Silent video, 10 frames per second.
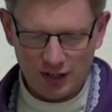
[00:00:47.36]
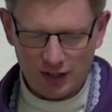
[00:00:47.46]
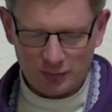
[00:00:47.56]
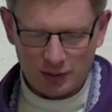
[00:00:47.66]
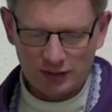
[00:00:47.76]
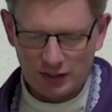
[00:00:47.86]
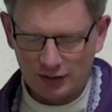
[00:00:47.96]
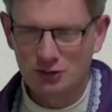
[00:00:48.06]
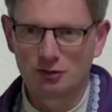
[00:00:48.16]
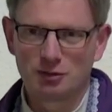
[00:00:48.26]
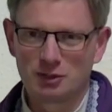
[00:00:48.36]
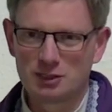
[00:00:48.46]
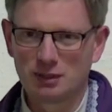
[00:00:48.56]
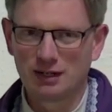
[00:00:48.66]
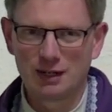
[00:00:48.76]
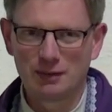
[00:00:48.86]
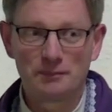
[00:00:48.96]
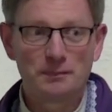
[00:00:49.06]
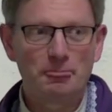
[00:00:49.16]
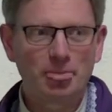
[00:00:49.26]
But I think you get the general principle. Anyway,
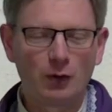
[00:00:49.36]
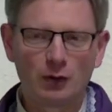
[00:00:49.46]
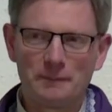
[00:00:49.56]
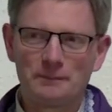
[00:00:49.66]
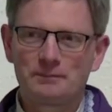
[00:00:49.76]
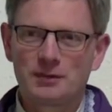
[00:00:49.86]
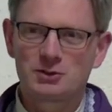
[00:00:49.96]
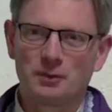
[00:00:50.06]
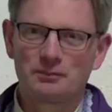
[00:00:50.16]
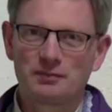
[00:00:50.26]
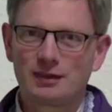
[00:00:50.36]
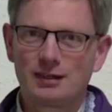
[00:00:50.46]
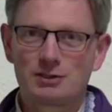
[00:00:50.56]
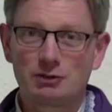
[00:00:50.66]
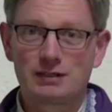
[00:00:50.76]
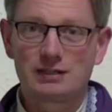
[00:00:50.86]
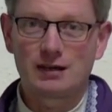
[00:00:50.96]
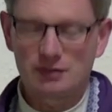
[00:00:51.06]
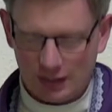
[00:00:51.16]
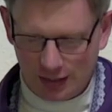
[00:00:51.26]
okay. So it's great to have
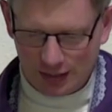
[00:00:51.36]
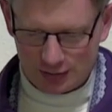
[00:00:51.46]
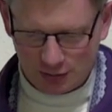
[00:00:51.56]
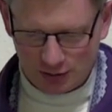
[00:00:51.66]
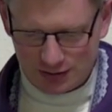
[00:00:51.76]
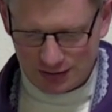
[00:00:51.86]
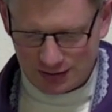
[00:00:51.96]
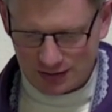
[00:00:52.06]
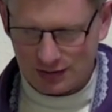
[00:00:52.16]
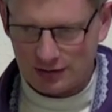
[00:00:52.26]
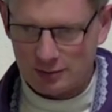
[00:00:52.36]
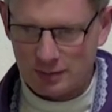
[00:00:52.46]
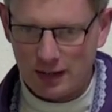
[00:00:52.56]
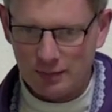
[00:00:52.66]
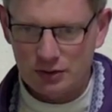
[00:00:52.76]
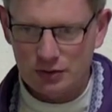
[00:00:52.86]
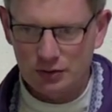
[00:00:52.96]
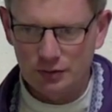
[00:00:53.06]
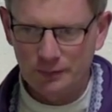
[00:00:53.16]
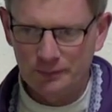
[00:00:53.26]
you. Uh, it's great to, to, to be able
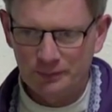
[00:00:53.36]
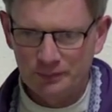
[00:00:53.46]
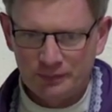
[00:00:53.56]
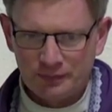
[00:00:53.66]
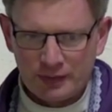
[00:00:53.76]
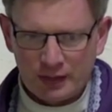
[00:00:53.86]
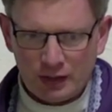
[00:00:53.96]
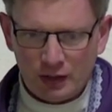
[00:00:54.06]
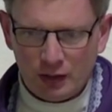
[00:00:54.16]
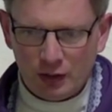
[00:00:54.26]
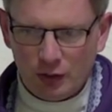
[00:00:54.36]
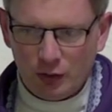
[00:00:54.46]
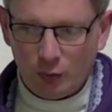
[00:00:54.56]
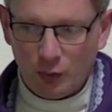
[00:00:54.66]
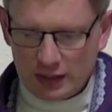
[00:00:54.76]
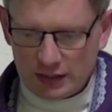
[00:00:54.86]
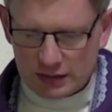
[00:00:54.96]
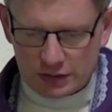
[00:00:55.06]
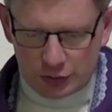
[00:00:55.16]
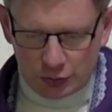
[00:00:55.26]
to
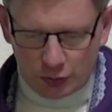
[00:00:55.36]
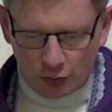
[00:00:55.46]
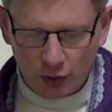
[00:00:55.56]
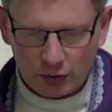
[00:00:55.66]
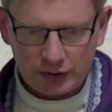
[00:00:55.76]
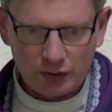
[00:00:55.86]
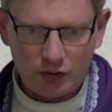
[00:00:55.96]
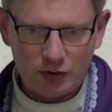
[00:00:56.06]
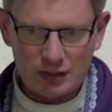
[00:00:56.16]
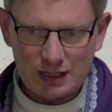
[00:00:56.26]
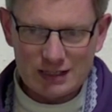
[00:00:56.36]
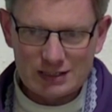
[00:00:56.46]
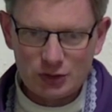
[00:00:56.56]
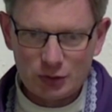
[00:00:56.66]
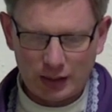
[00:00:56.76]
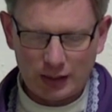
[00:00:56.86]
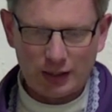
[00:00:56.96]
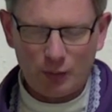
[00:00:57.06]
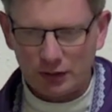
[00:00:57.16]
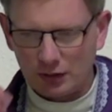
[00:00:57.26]
witness to what the Lord is doing
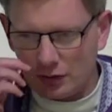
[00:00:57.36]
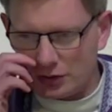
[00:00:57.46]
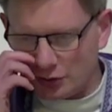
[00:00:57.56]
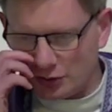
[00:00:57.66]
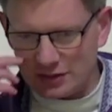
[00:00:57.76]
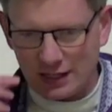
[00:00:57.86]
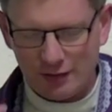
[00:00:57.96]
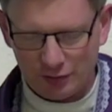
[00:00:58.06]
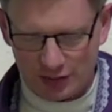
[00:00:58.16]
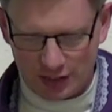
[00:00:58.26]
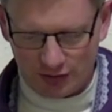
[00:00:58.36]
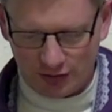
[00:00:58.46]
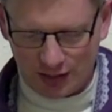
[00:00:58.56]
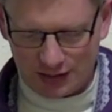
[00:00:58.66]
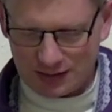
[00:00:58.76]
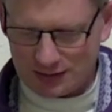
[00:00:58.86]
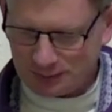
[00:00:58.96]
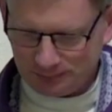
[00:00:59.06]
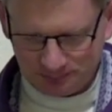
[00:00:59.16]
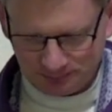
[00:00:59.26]
and what the Lord does every year and how
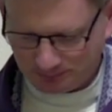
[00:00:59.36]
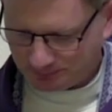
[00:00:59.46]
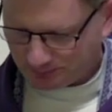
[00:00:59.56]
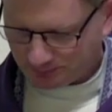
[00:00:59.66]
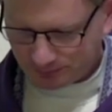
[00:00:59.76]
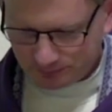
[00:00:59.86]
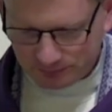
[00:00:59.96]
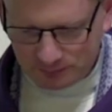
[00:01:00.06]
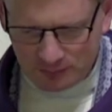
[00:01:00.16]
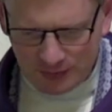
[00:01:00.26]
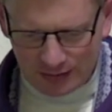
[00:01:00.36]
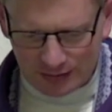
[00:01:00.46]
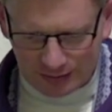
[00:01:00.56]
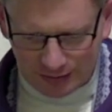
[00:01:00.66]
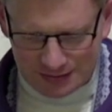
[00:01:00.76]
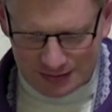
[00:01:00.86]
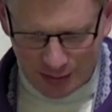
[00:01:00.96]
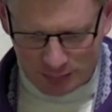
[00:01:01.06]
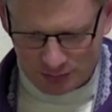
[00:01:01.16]
the, the depth of